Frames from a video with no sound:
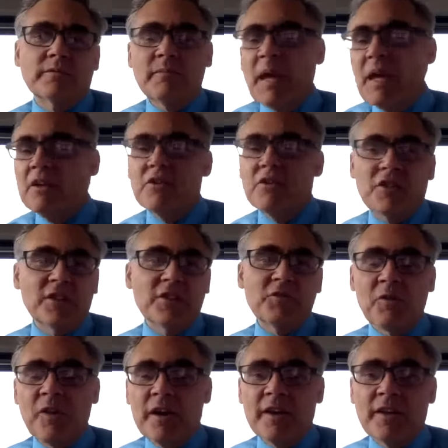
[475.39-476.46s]
making sure it's
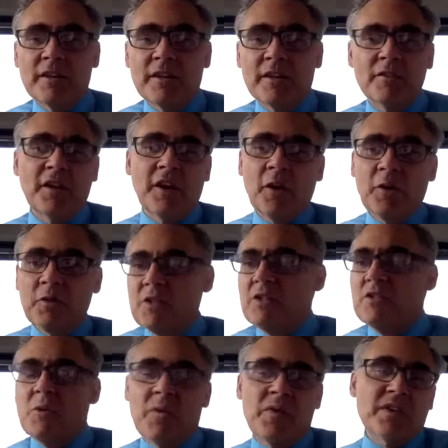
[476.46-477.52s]
running, just
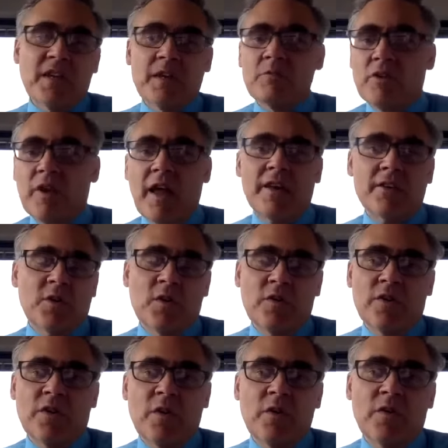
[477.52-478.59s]
doing the same trainings
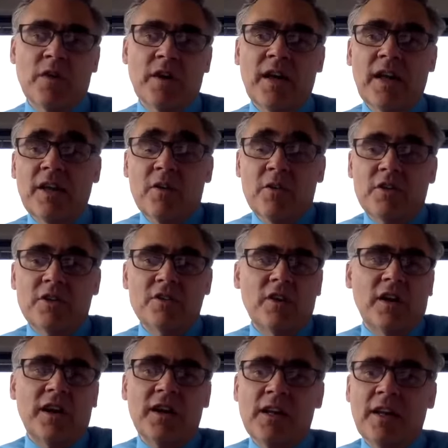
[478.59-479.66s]
over and over again, because you're
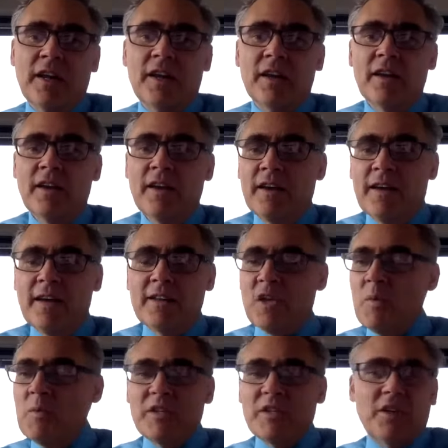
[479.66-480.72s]
kind of like, it's
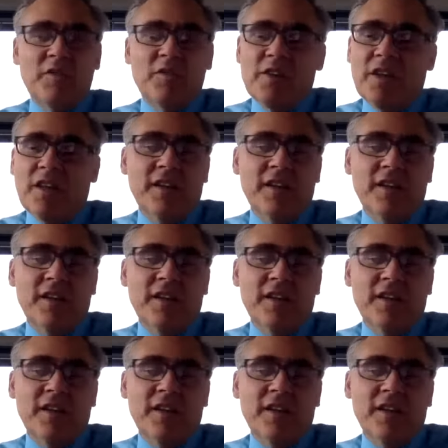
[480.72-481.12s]
almost like you feel like you